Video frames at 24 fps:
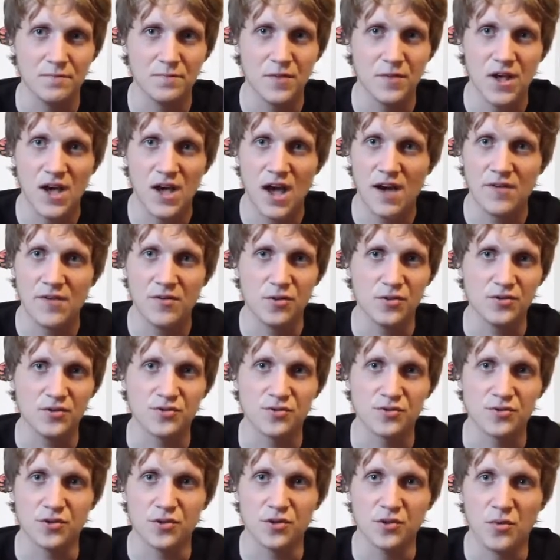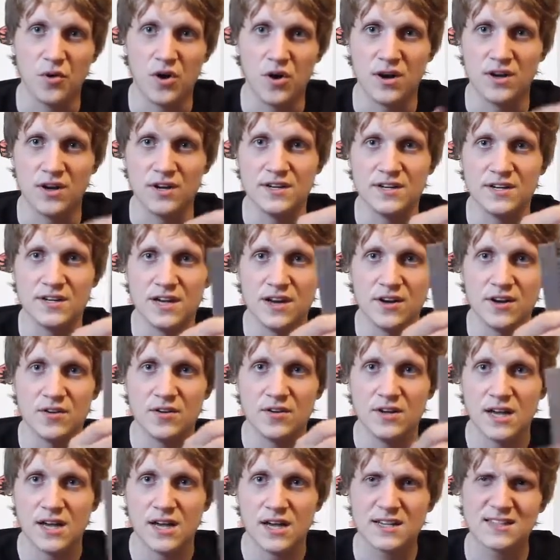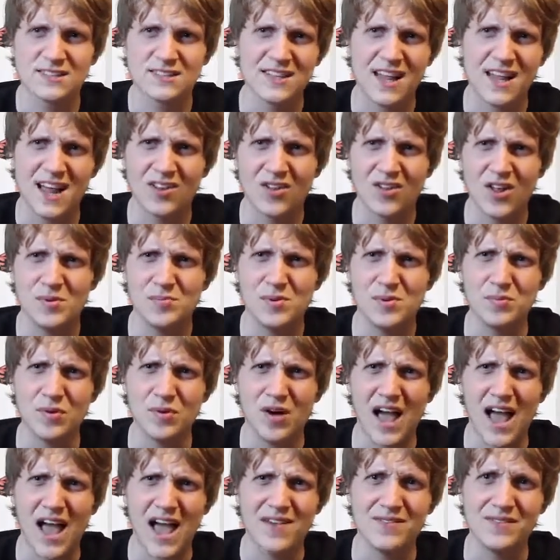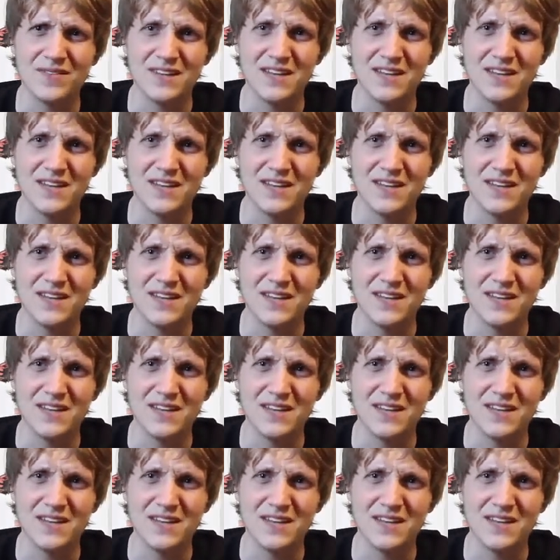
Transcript: I've always really wanted. You know, because not a lot of people have it,